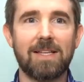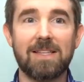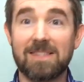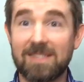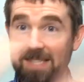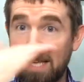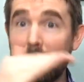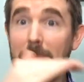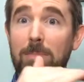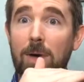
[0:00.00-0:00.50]

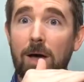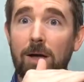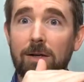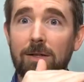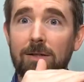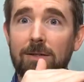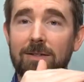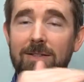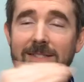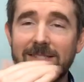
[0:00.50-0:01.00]
Same
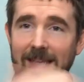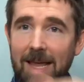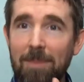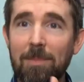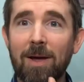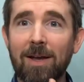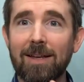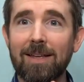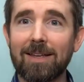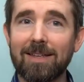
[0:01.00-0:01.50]
bottle, same
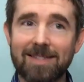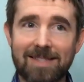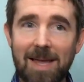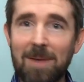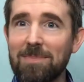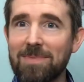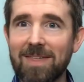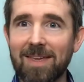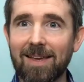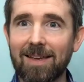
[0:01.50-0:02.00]
honey,
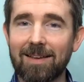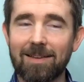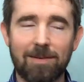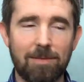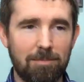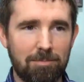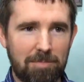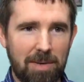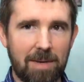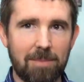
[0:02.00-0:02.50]
same thing.
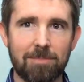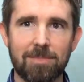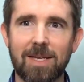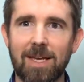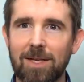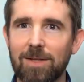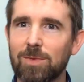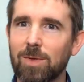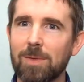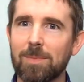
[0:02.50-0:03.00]
Bam.
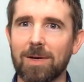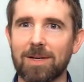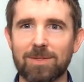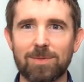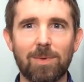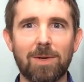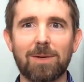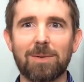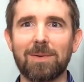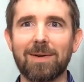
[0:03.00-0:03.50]
Okay, $20.
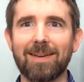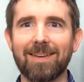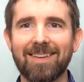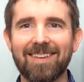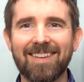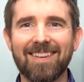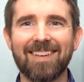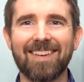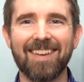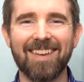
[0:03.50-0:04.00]
Walk away.
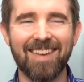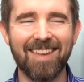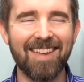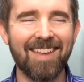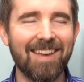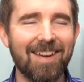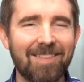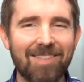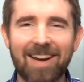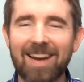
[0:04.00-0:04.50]

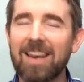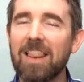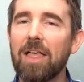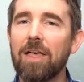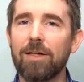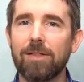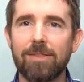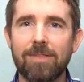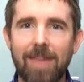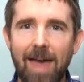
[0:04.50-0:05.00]
Right?
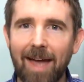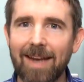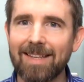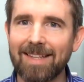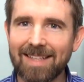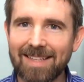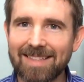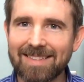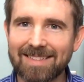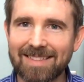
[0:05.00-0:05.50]
That
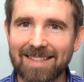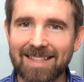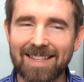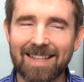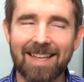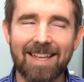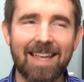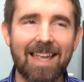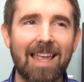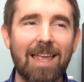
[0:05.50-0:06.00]
easy.
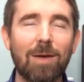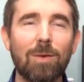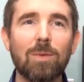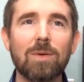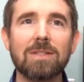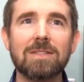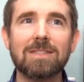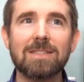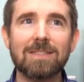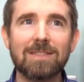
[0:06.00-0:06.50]
It
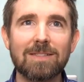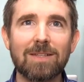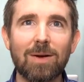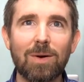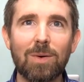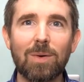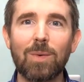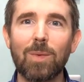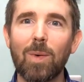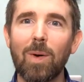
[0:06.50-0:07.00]
was
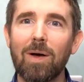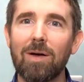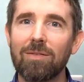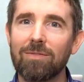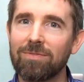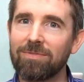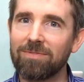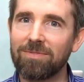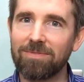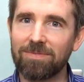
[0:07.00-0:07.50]
so
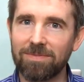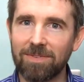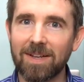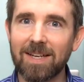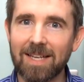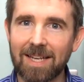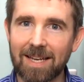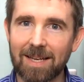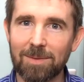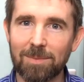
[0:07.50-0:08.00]

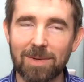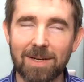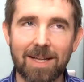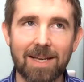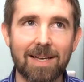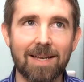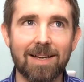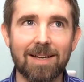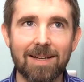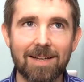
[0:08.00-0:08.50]
funny. And we're
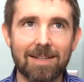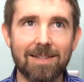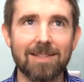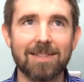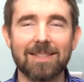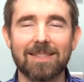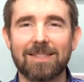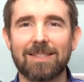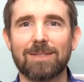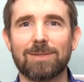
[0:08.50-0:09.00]
like, oh,
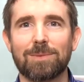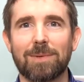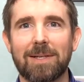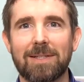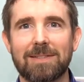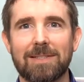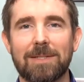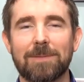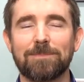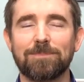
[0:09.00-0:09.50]
this is
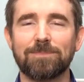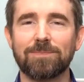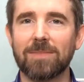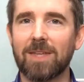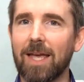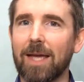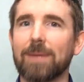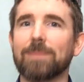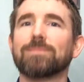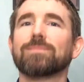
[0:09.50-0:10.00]
crazy.
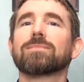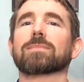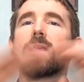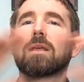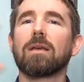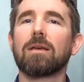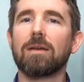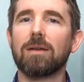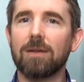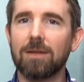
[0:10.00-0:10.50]
Okay,
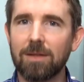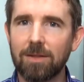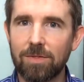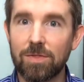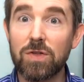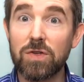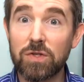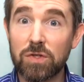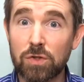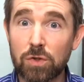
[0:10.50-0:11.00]

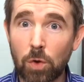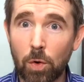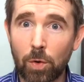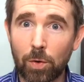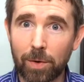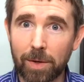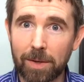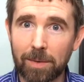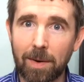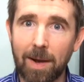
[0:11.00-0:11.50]
the
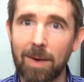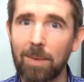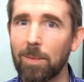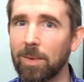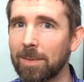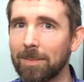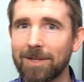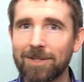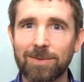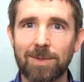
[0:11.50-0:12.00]
story, right?
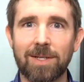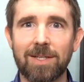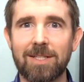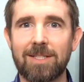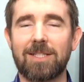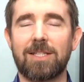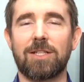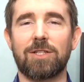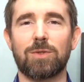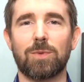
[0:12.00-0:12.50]
What am I trying to
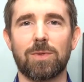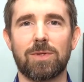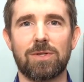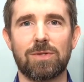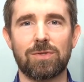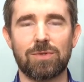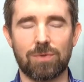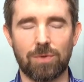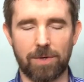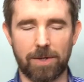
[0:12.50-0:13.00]
teach with
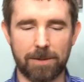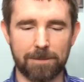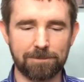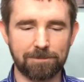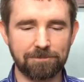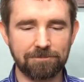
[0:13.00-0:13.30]
this story?